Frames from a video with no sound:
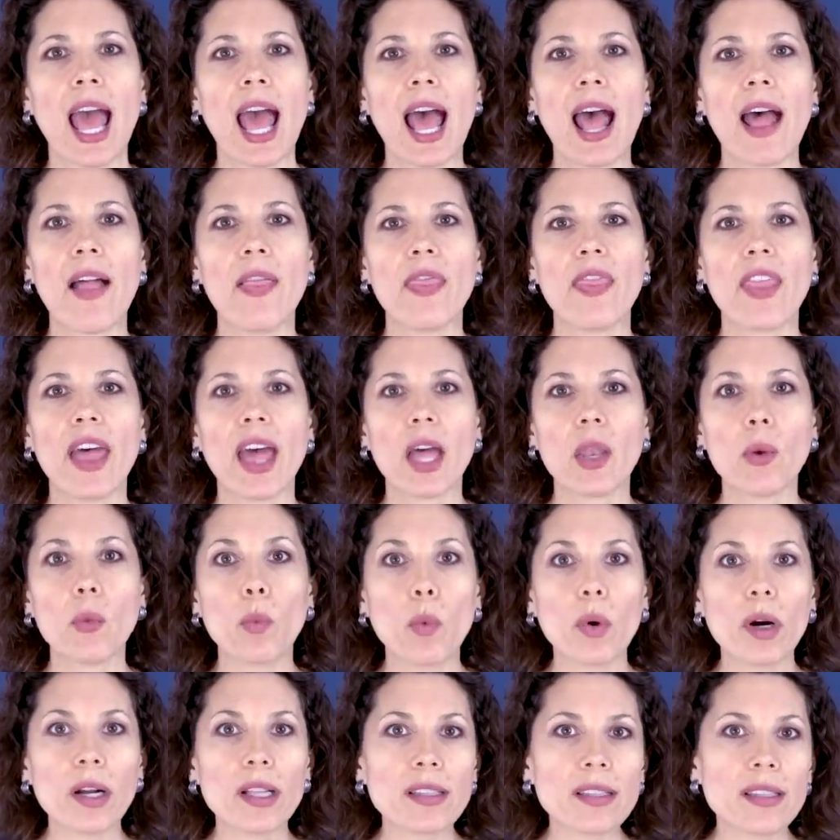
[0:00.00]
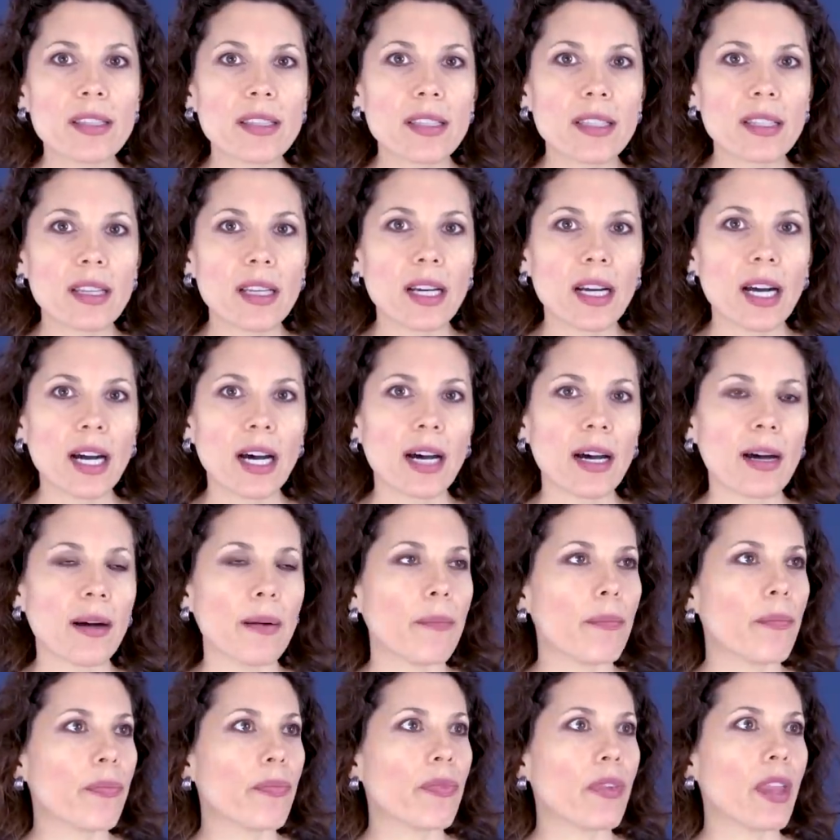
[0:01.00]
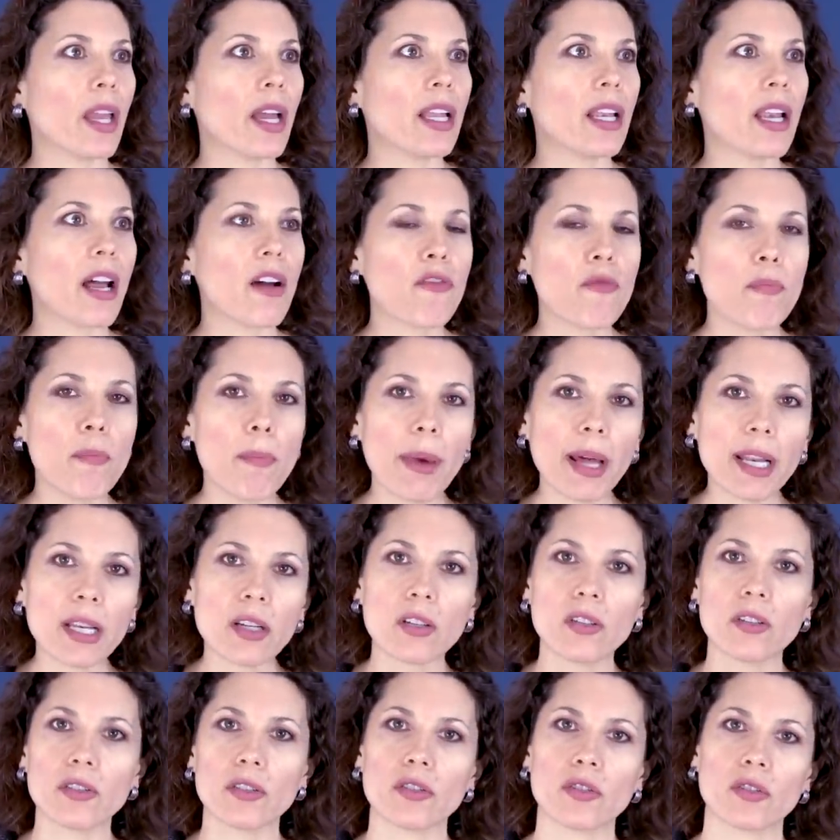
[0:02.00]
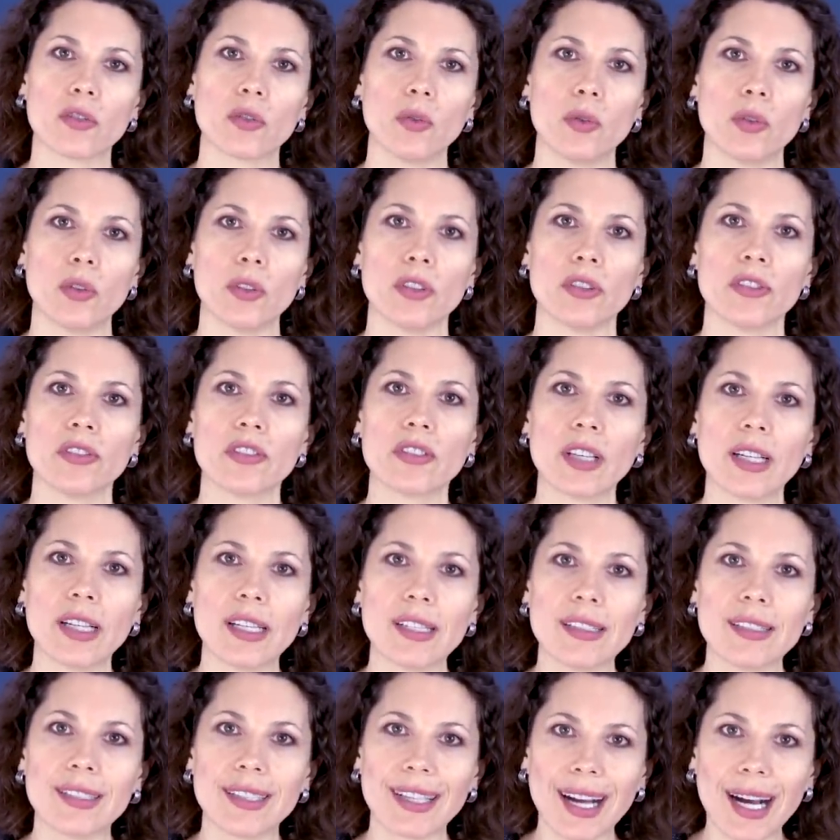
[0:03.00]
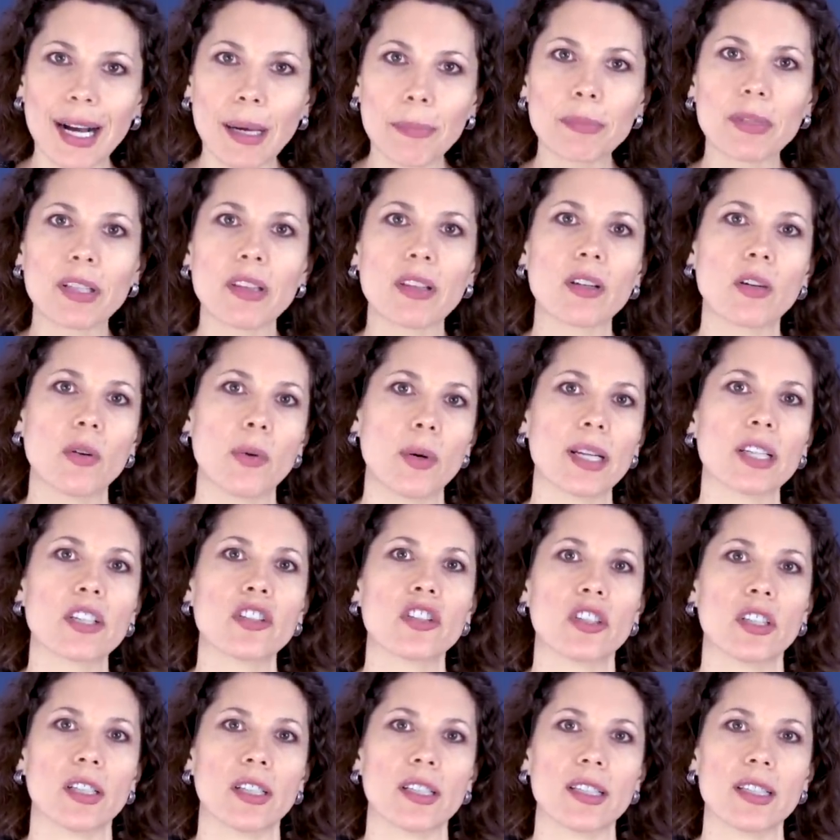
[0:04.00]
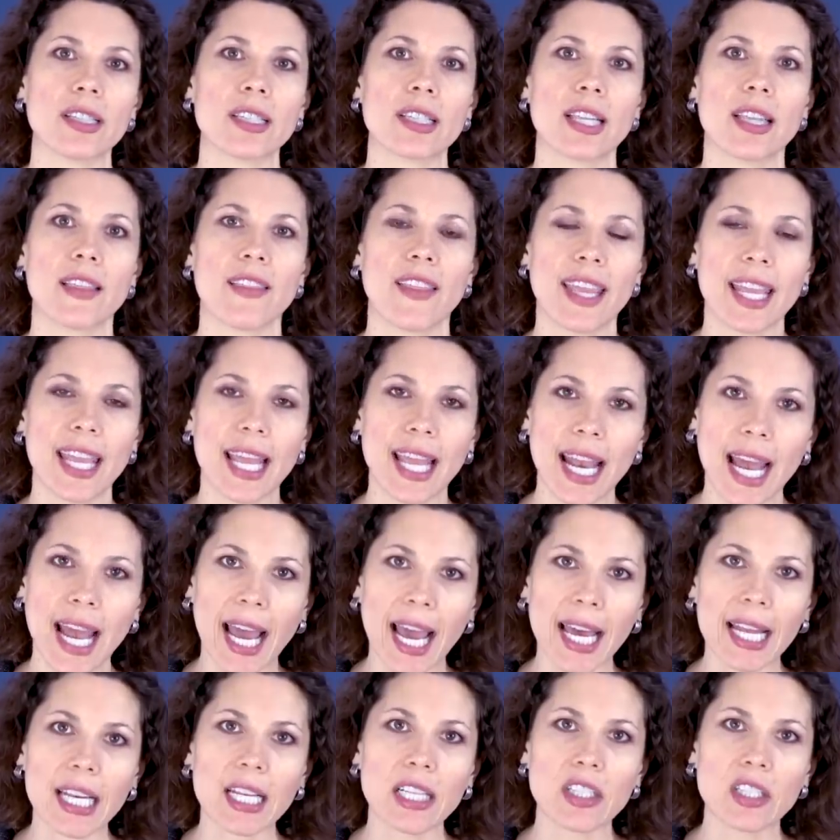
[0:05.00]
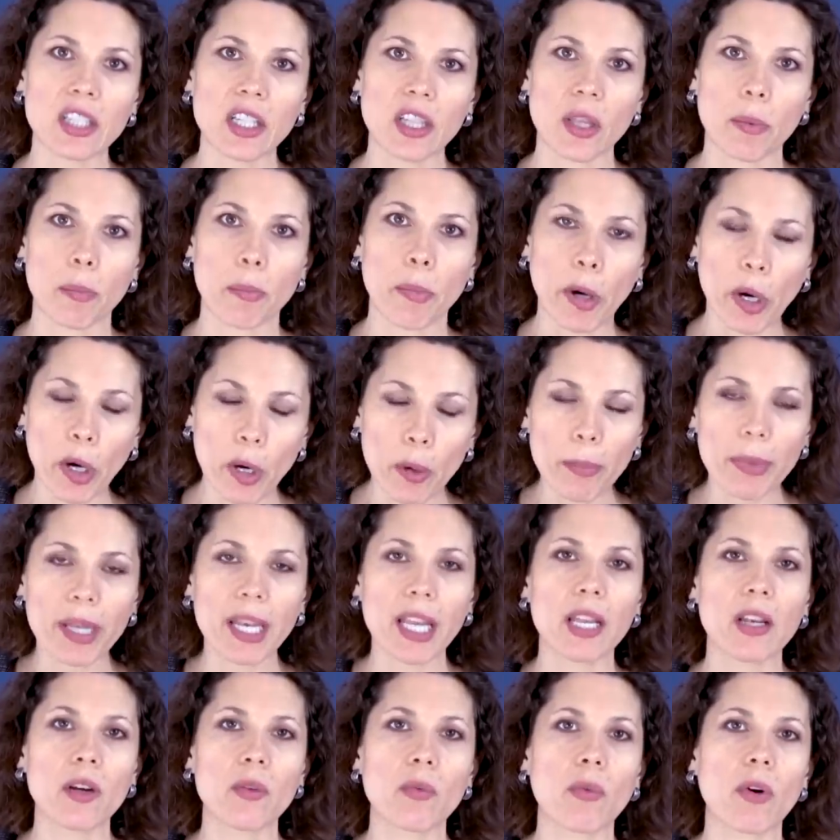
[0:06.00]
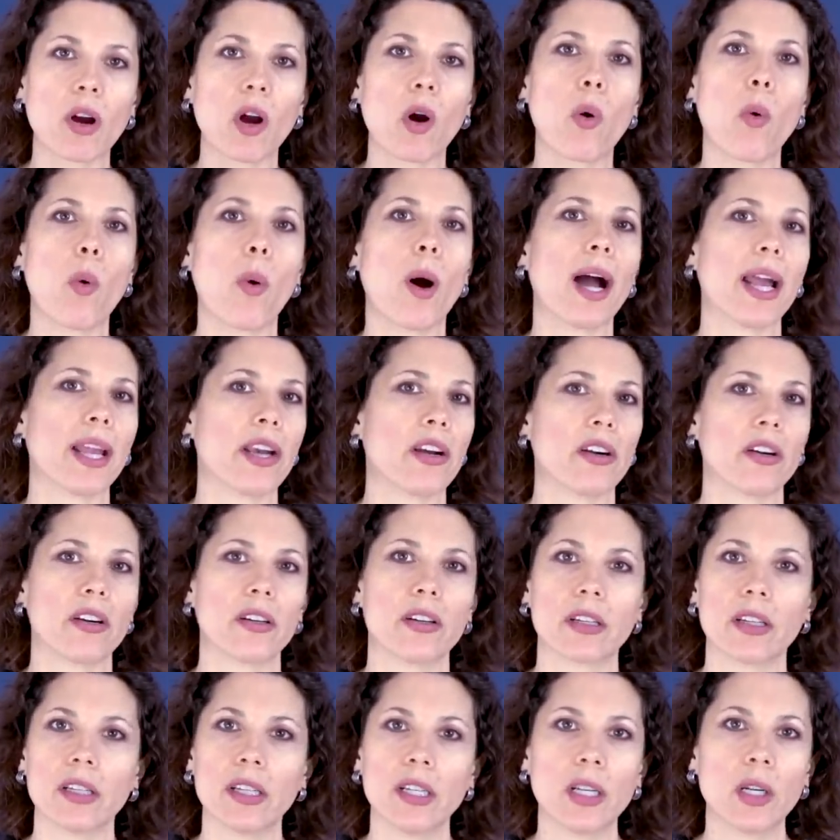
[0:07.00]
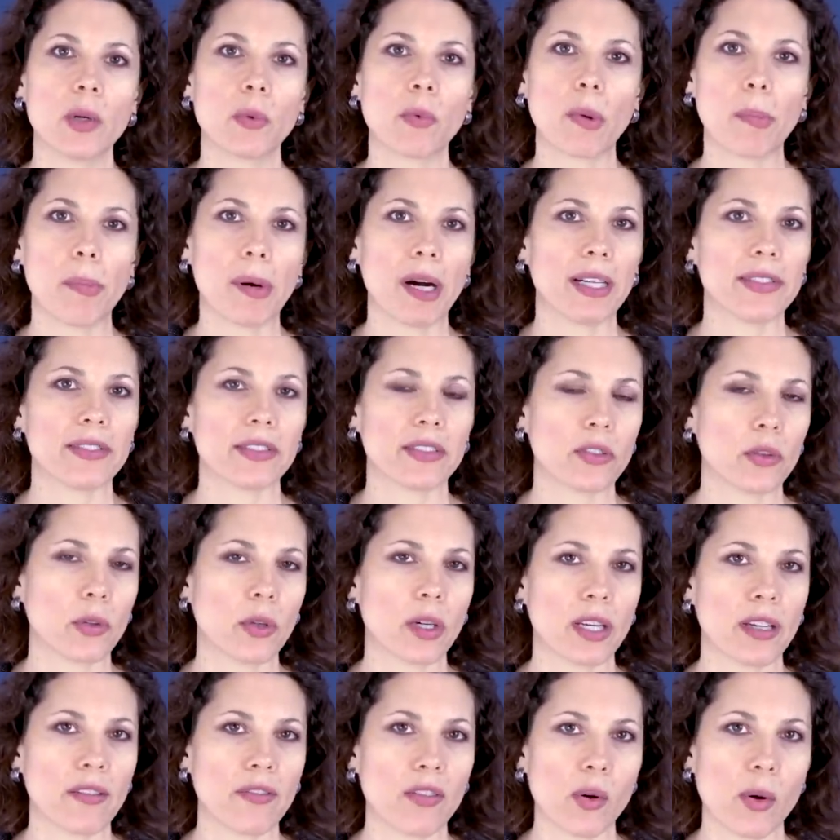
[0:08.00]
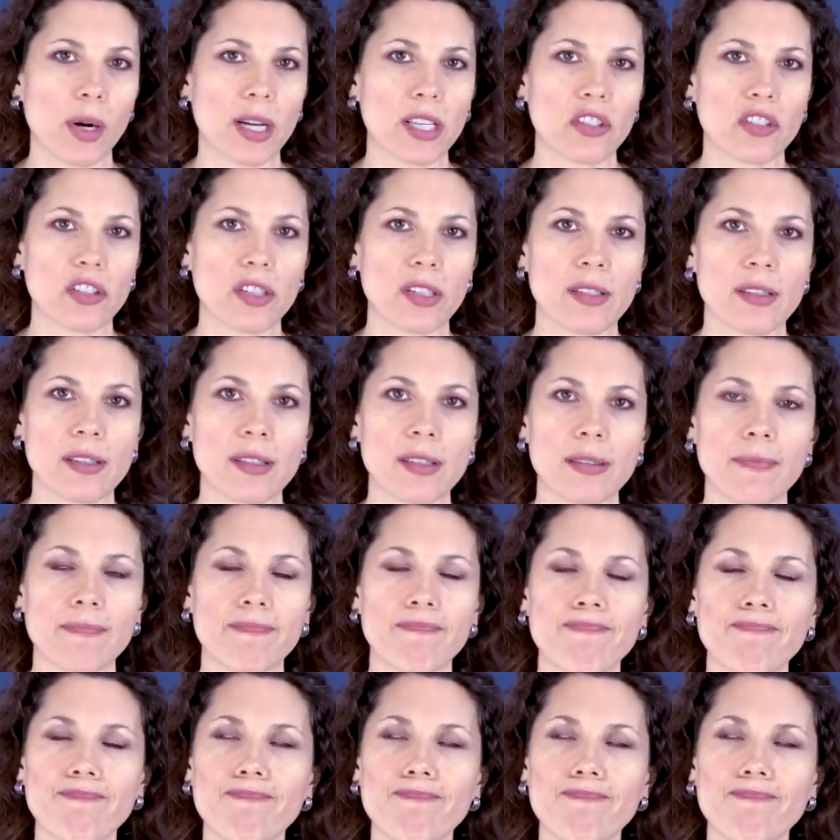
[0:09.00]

and then once um, enough medical schools adopt the questions, they get added to the permanent required repository of questions.